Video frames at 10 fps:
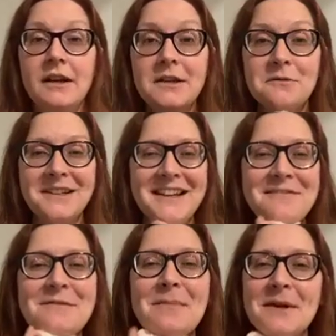Anyone
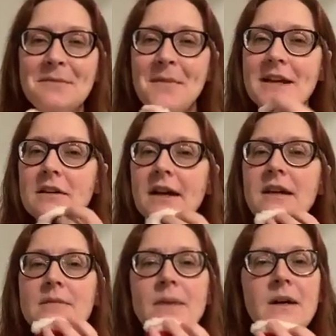have a button maker I
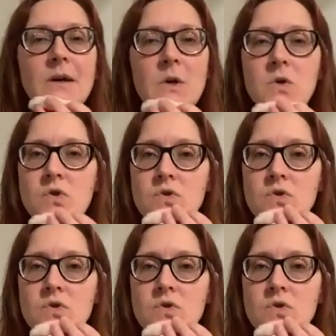can borrow?